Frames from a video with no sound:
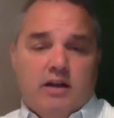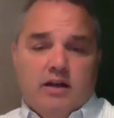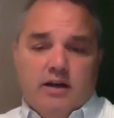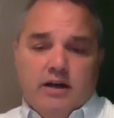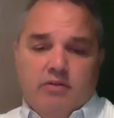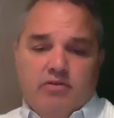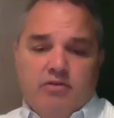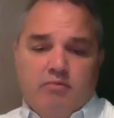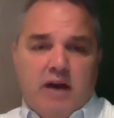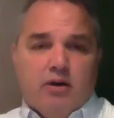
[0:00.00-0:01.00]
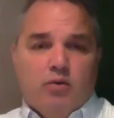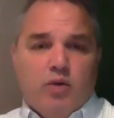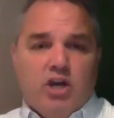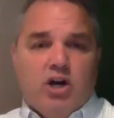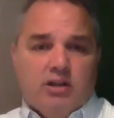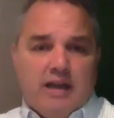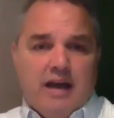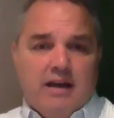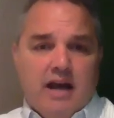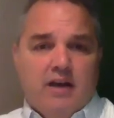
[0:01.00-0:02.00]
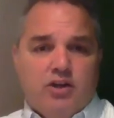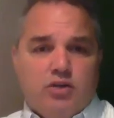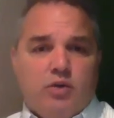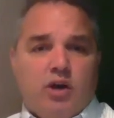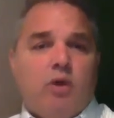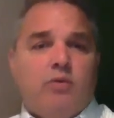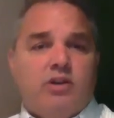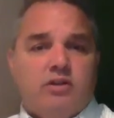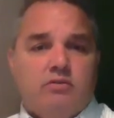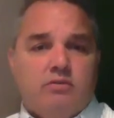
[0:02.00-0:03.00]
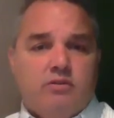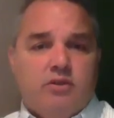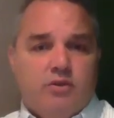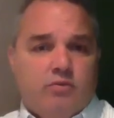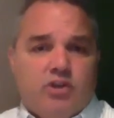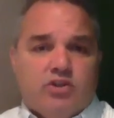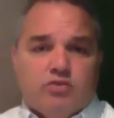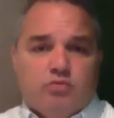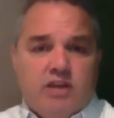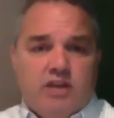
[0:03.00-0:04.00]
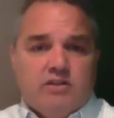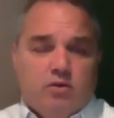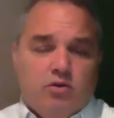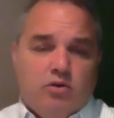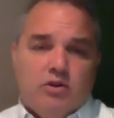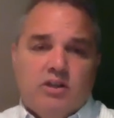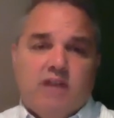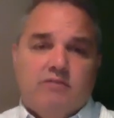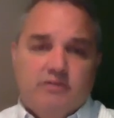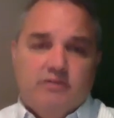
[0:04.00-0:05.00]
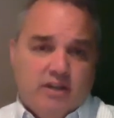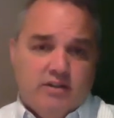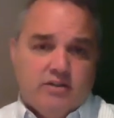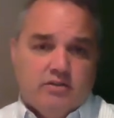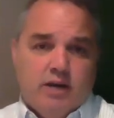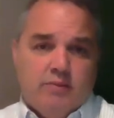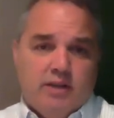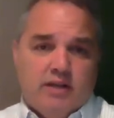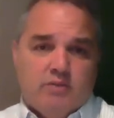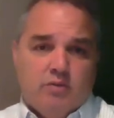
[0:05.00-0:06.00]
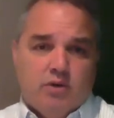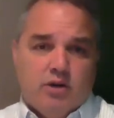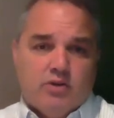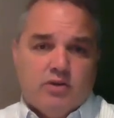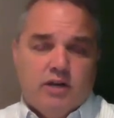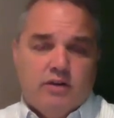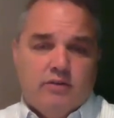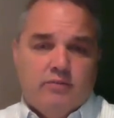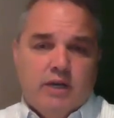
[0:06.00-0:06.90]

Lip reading: The better we all get at doing what we do, we just raise the whole level of the industry up, and that's what we're all trying to do.